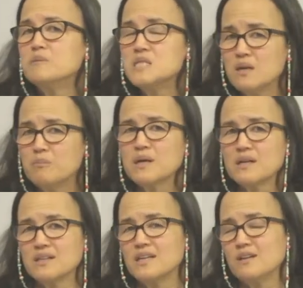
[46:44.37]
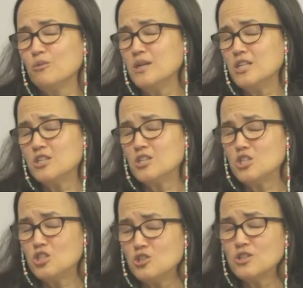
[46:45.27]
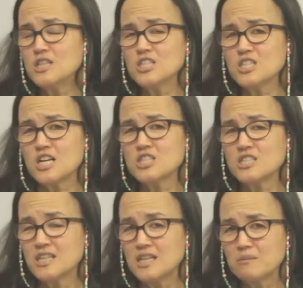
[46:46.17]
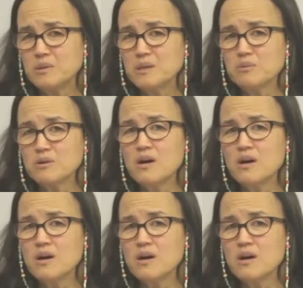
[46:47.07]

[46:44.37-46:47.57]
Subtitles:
typically we do the injection to get people